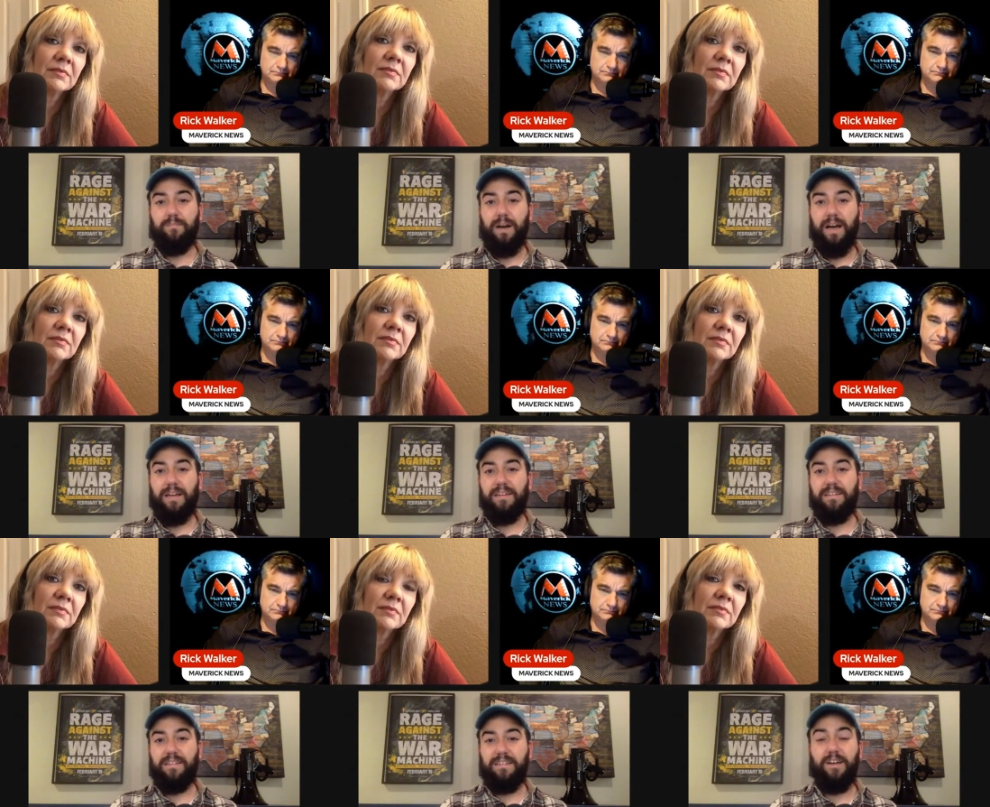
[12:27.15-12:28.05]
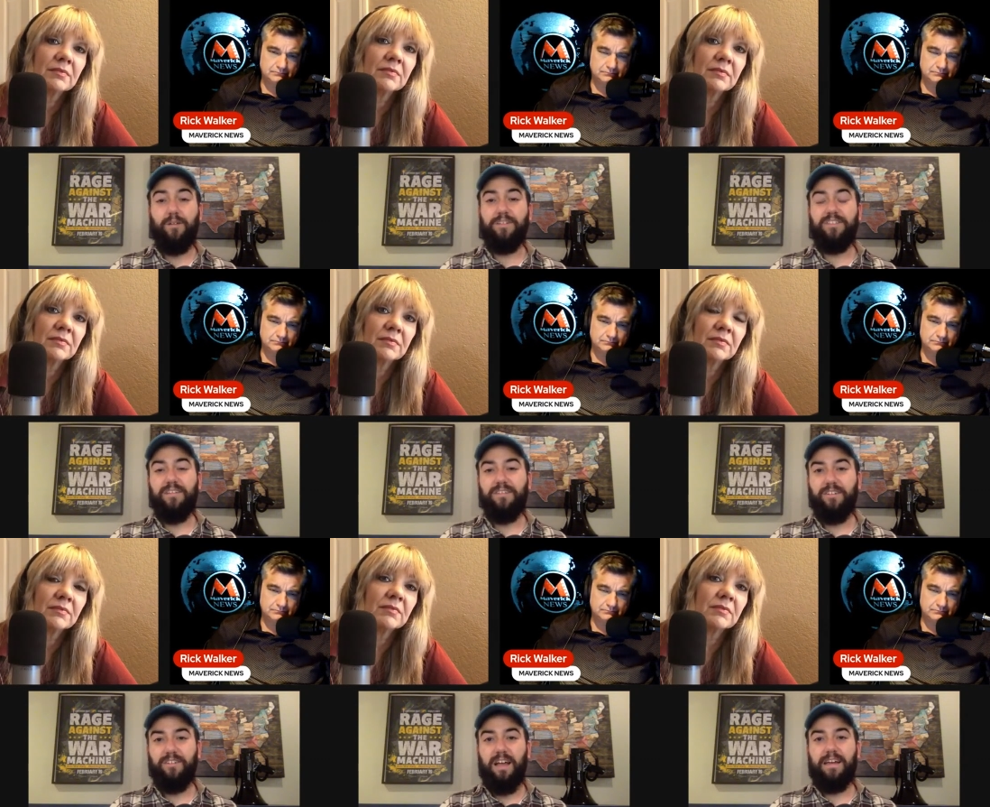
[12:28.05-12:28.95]
Speaker 1: But you know, in South
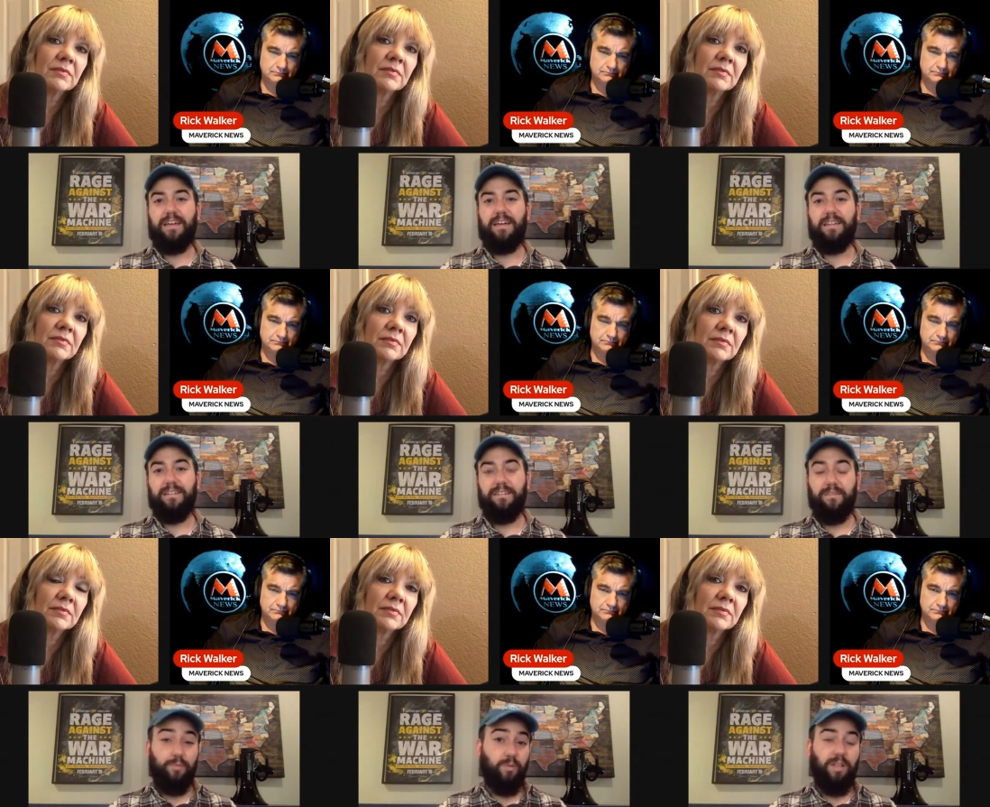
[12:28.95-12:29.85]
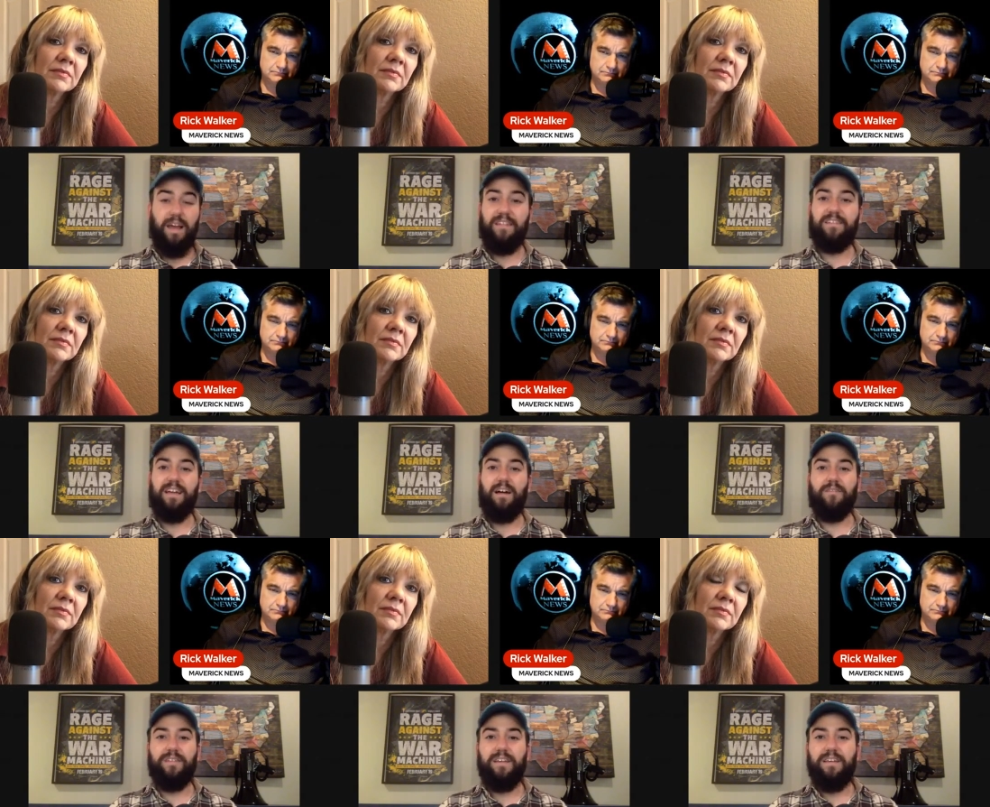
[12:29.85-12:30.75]
Carolina and through a lot of the
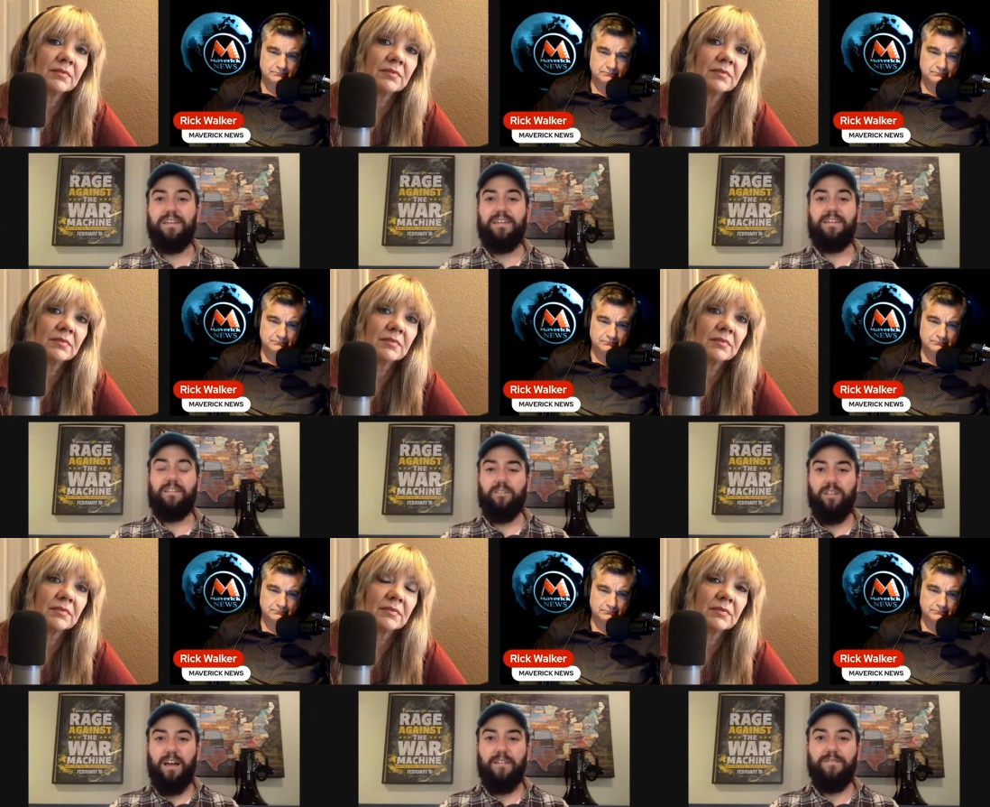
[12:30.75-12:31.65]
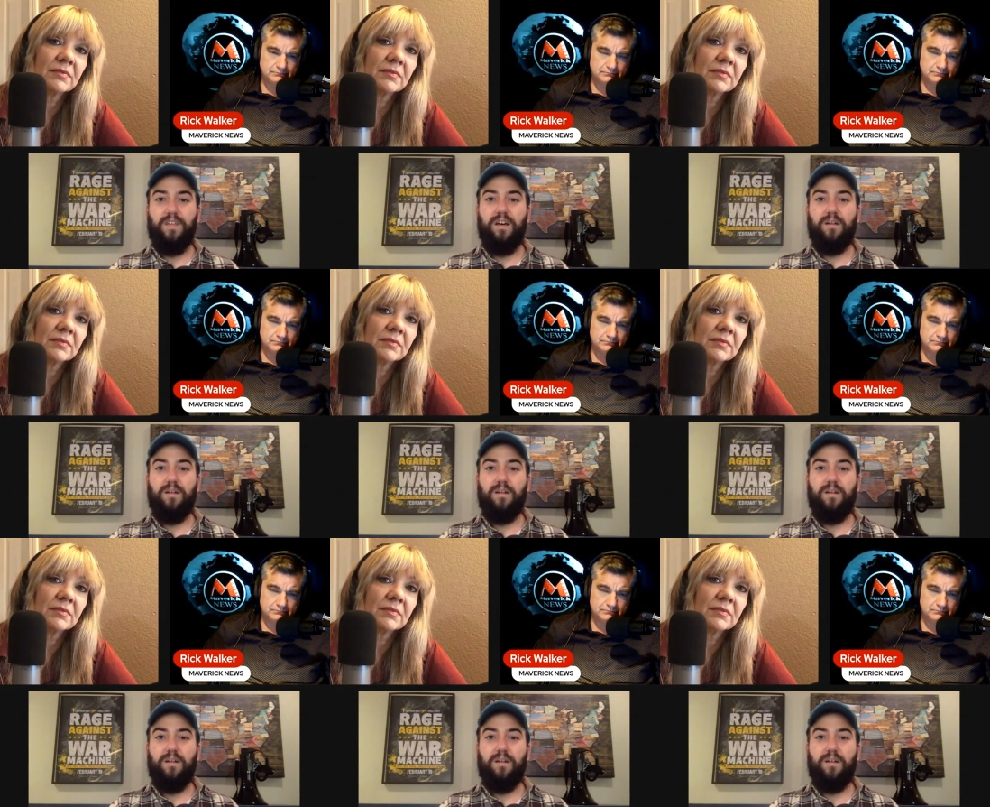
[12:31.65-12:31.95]
South, you know, a lot of